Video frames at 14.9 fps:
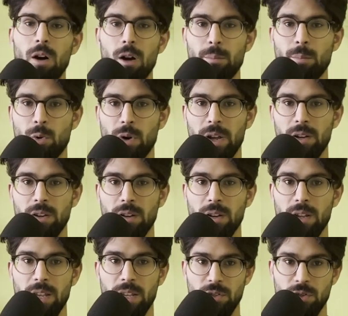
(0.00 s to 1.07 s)
Our brain
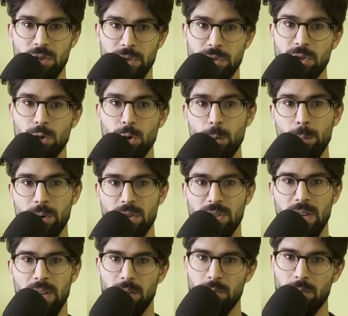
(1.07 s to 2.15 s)
is just two
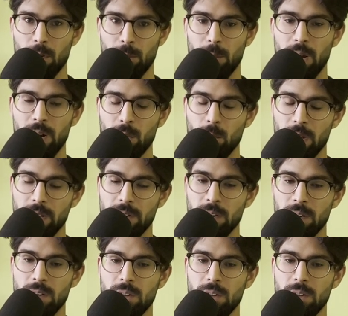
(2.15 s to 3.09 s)
percent of our body weight,